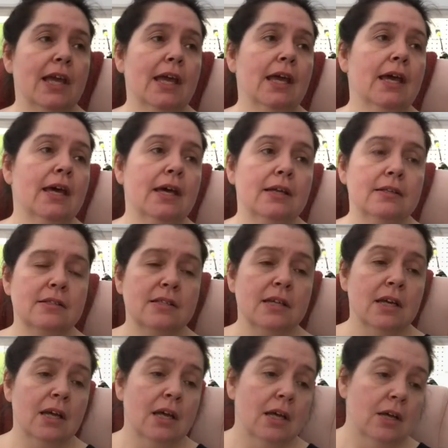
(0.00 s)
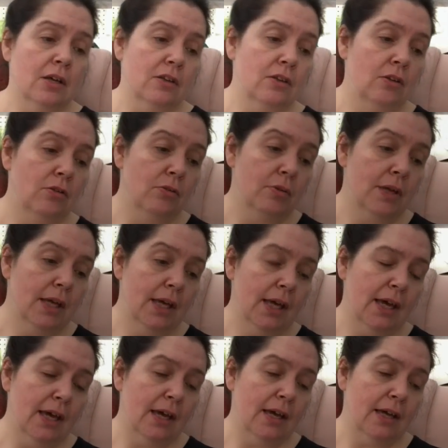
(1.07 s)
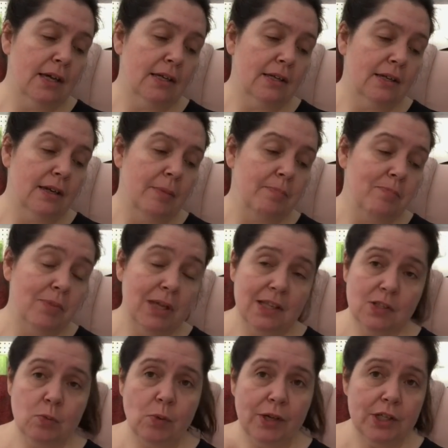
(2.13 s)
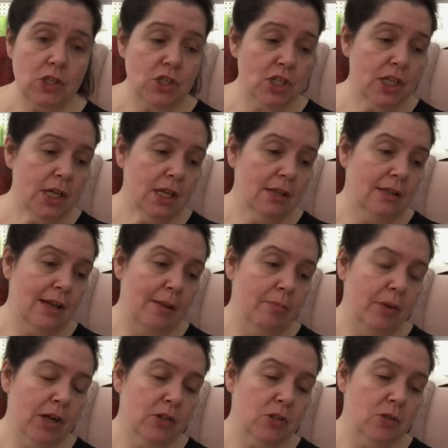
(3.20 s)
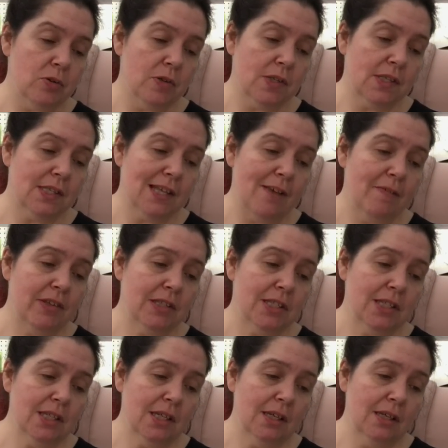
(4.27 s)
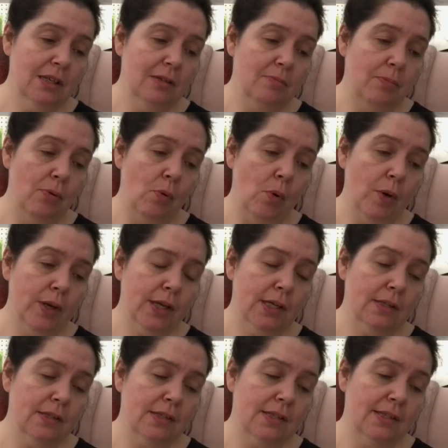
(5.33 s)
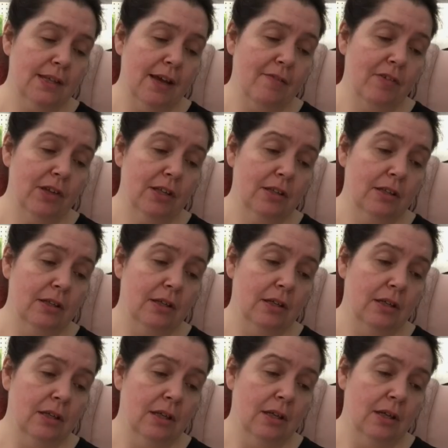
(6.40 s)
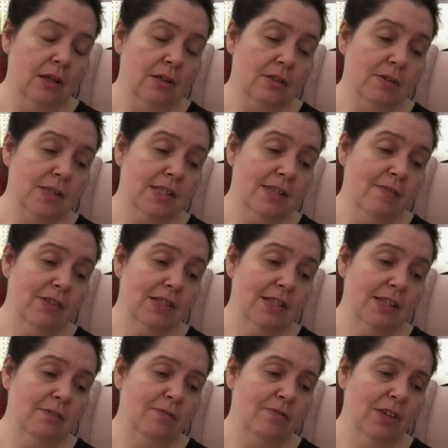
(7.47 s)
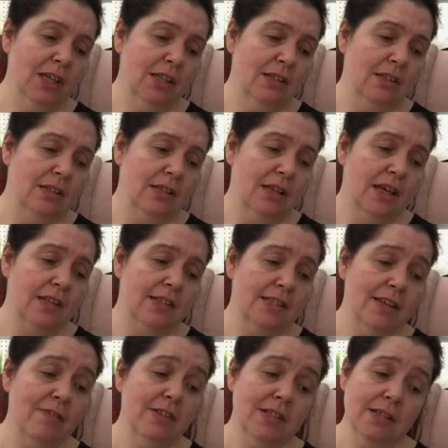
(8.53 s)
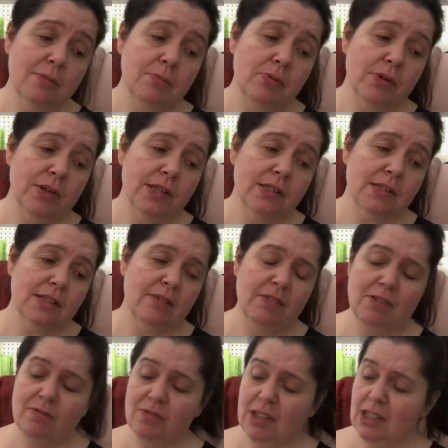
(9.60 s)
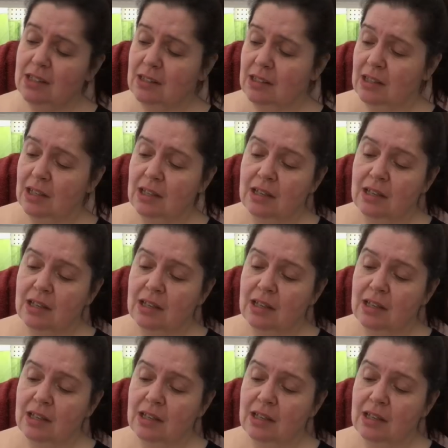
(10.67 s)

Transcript: and you get a it's one sheet that measures 17.7 so it's 17 feet. Yeah, it's 17.7 feet.